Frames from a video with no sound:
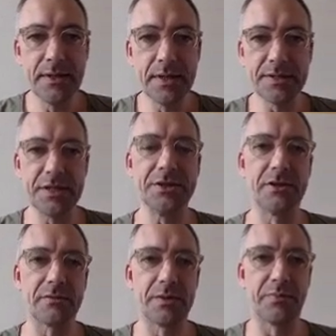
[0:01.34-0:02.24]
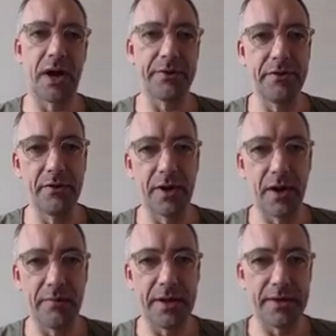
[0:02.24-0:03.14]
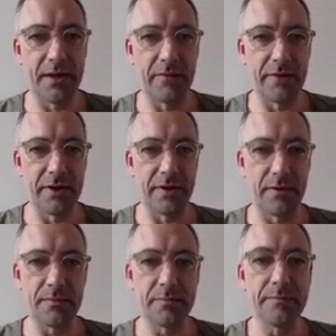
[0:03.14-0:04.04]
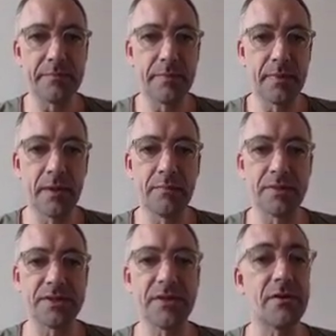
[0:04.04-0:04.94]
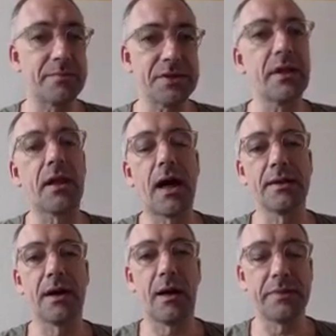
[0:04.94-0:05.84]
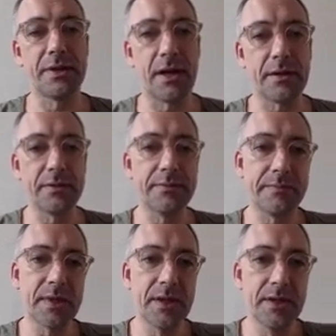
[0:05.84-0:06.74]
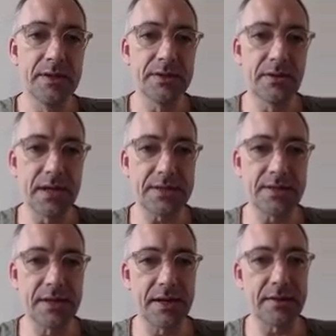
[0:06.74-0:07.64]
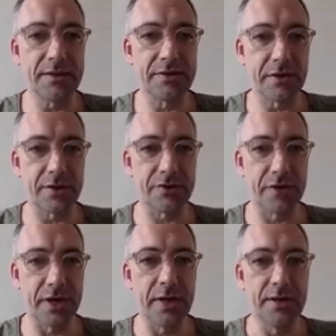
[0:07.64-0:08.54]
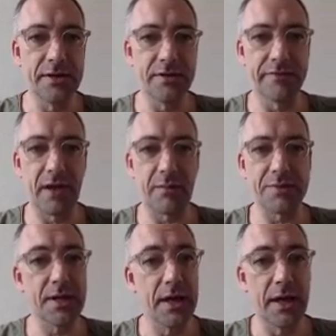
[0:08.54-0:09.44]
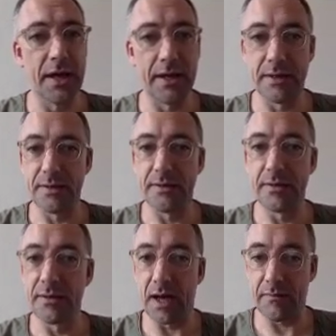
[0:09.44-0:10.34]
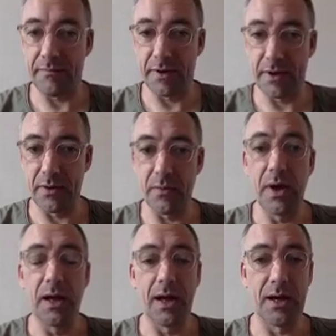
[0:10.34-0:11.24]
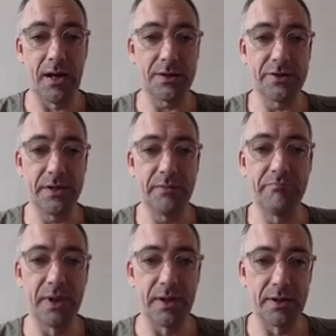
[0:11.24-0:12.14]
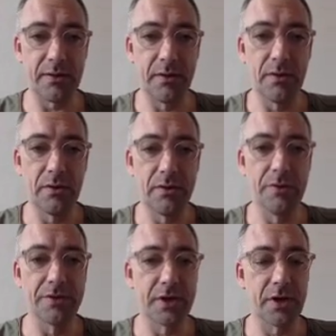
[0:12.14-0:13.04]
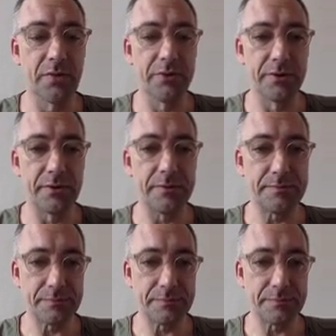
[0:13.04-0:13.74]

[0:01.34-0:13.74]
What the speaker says: This t-shirt was brand new when I made that video, but syrup still hadn't happened yet. So let's take the circuitry developed in that video and actually build it using a computer.